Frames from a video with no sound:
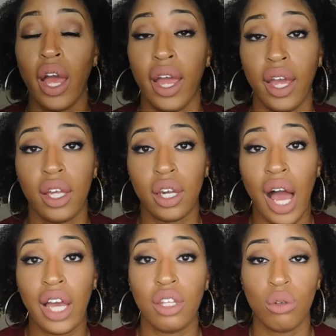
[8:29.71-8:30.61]
And
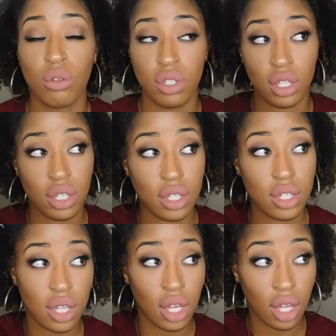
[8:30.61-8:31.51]
I use
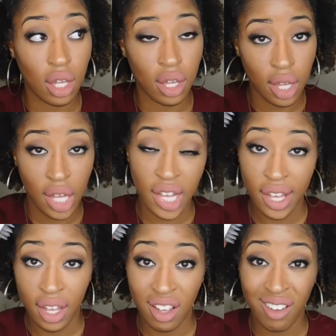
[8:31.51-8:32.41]
this
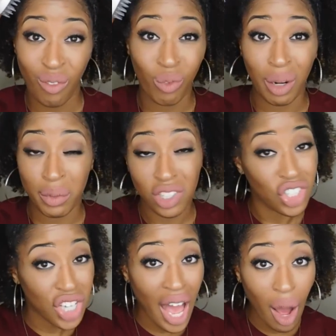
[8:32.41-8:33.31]
when I'm in the
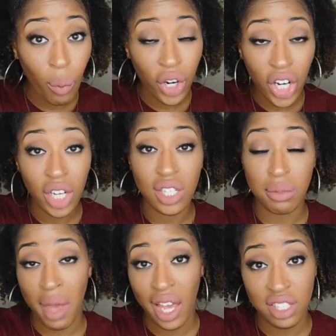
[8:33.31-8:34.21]
shower. It's
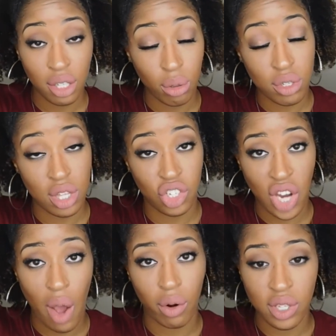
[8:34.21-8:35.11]
made to use in the shower.